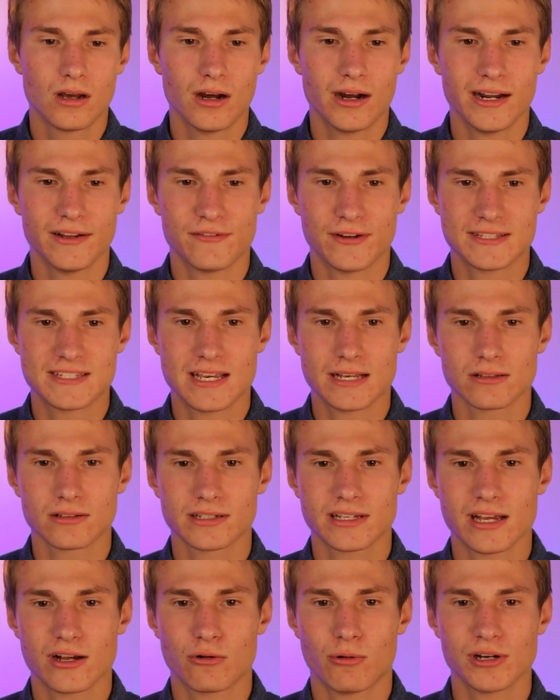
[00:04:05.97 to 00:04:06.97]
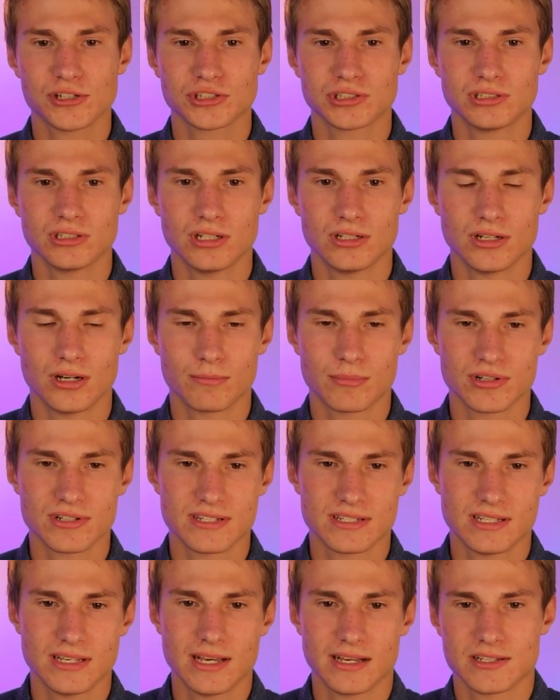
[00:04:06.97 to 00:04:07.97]
All right, if I take a look at question number
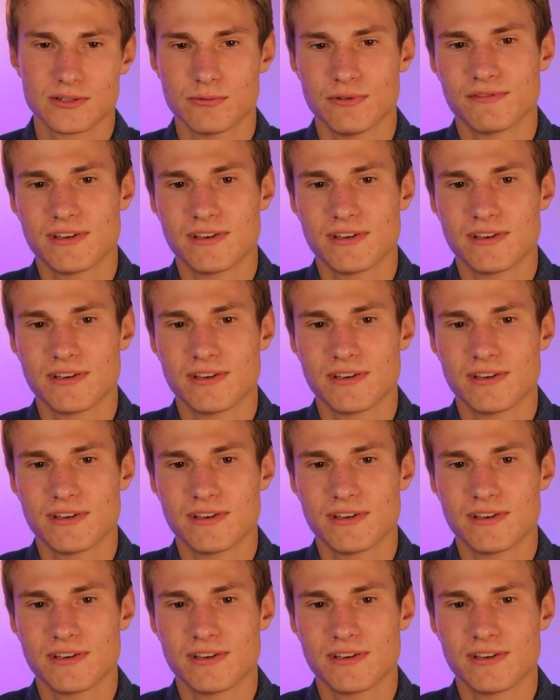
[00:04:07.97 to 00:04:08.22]
6,